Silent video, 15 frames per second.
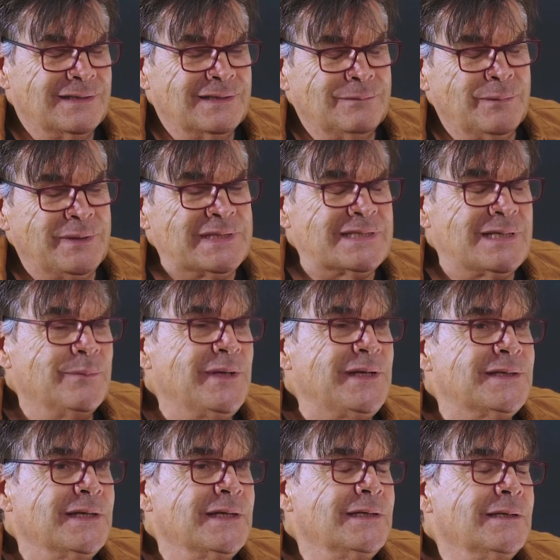when somebody
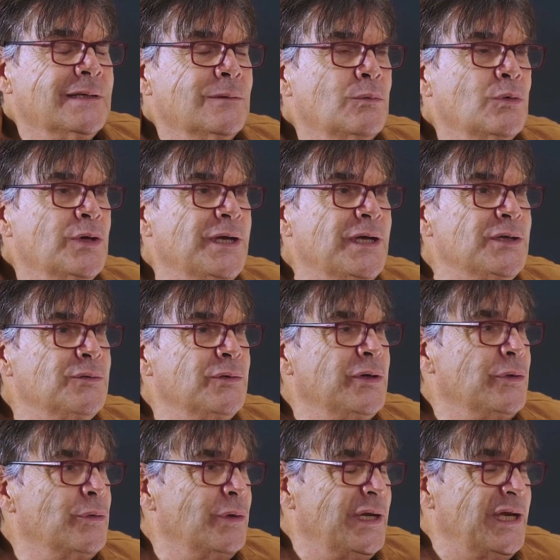take a work into the
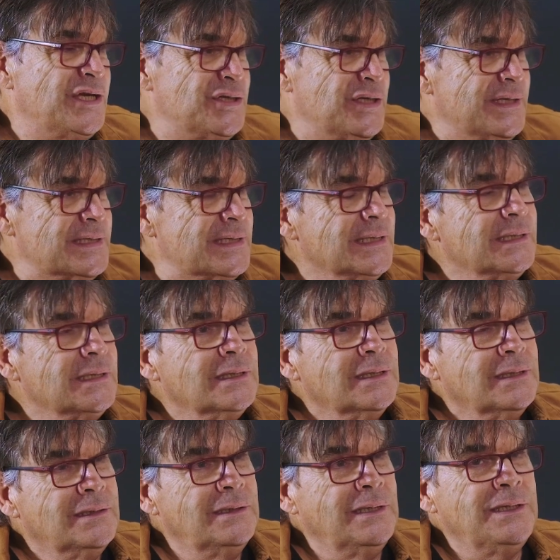collections,
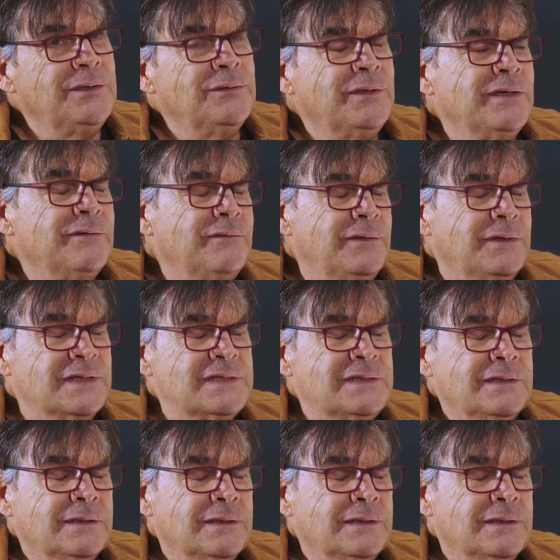then you give this.